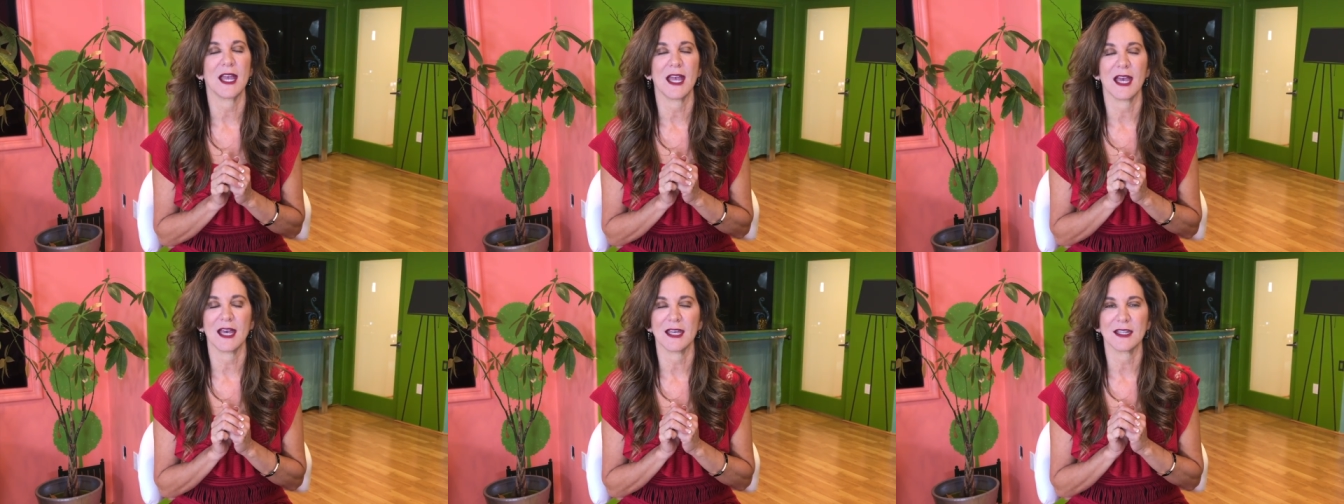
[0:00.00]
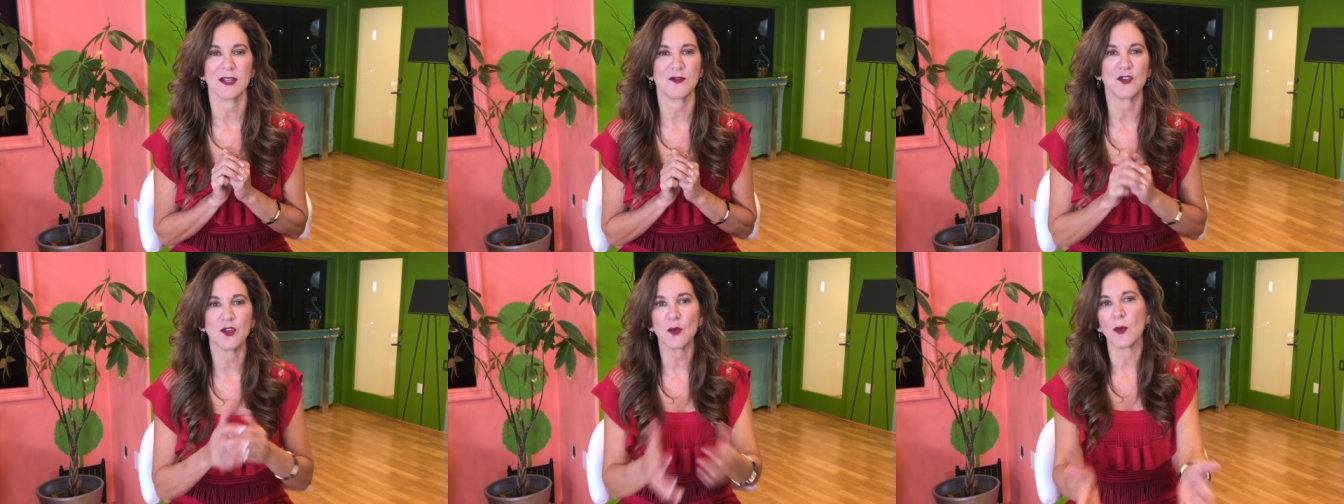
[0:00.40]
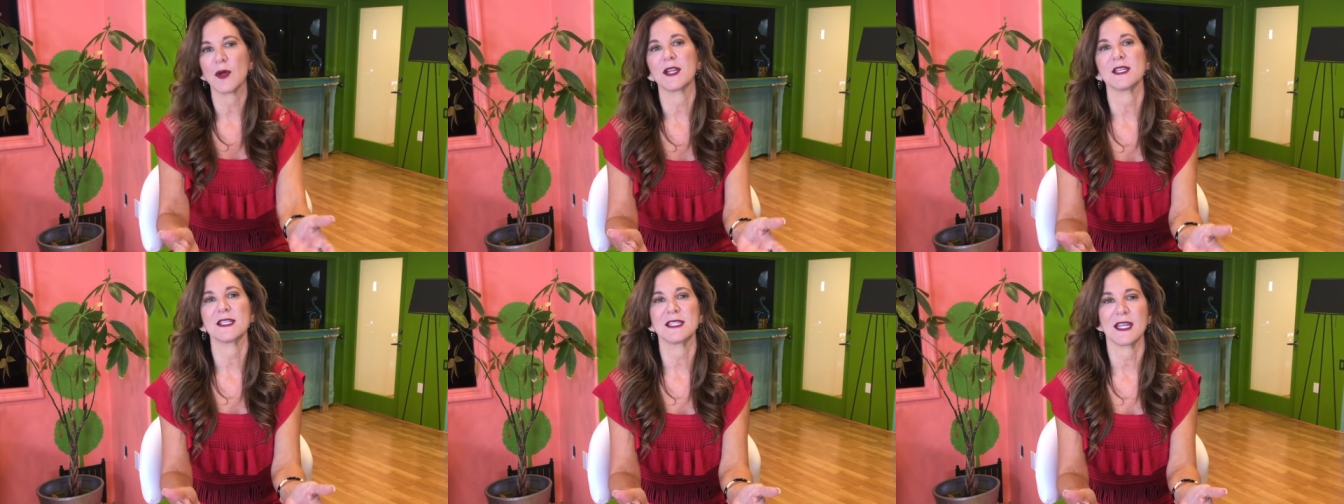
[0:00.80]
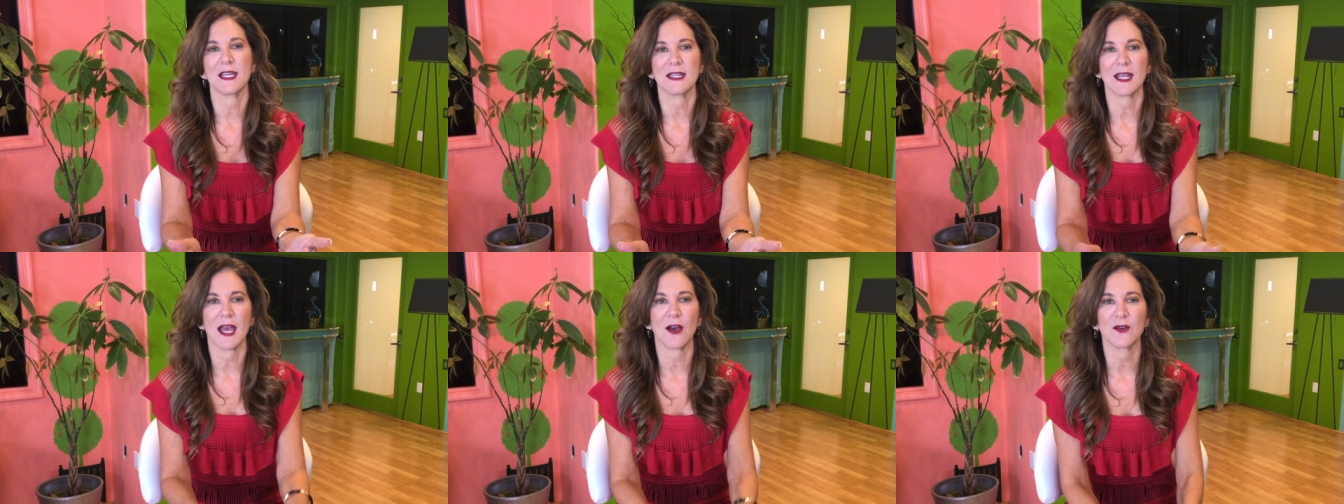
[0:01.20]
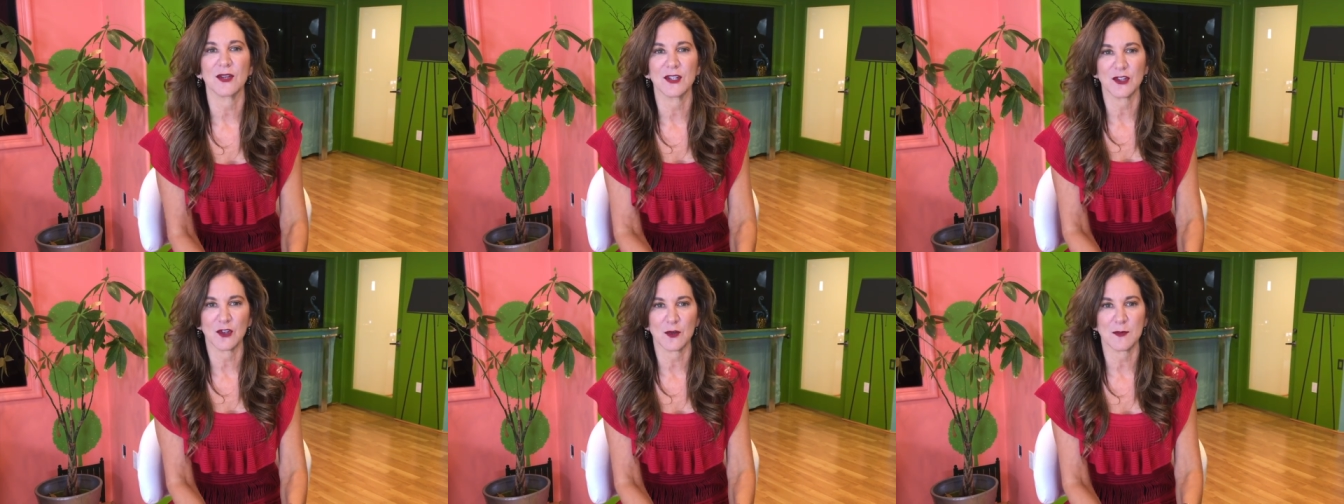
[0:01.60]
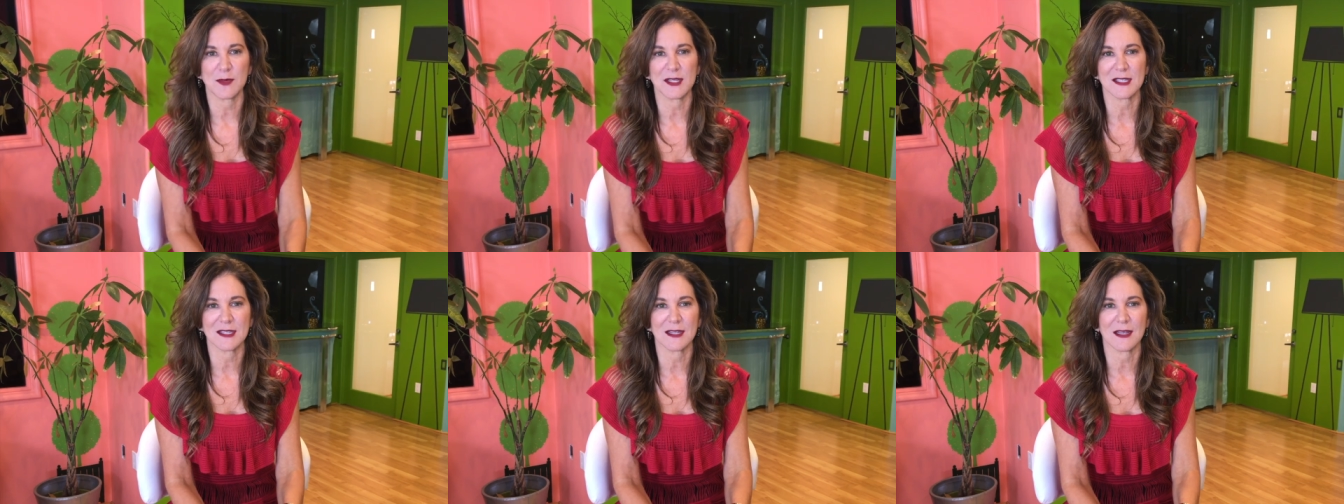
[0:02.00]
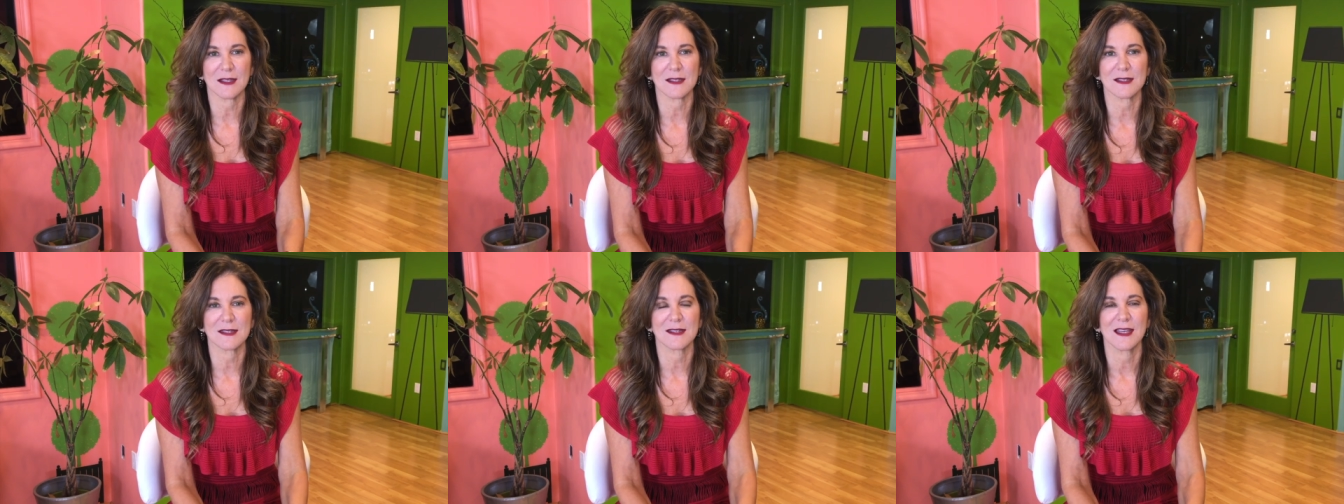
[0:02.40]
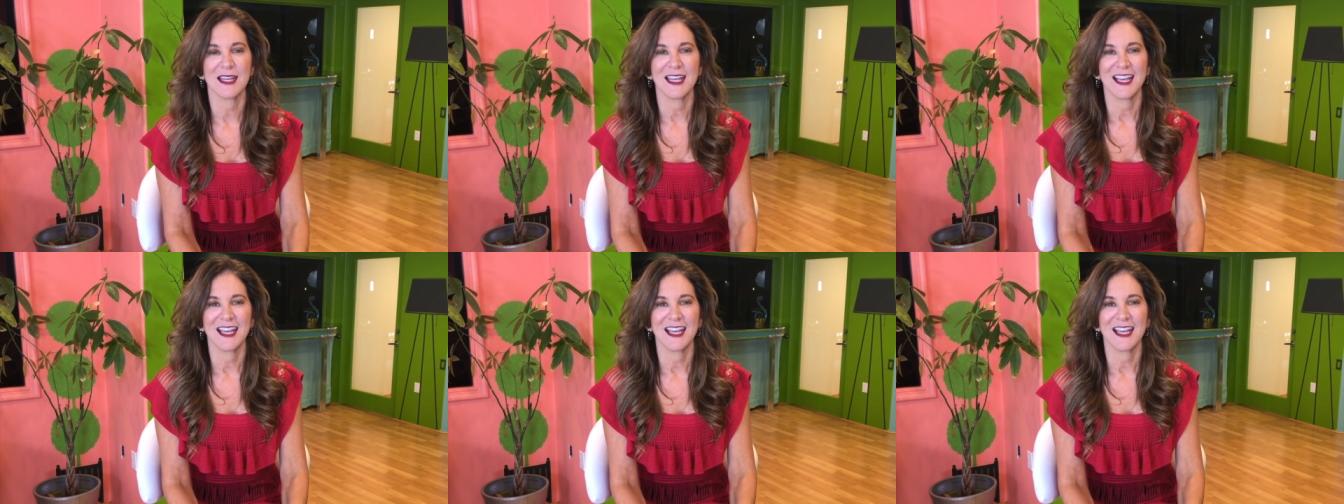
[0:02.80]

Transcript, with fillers: And if you wanna stand out in your business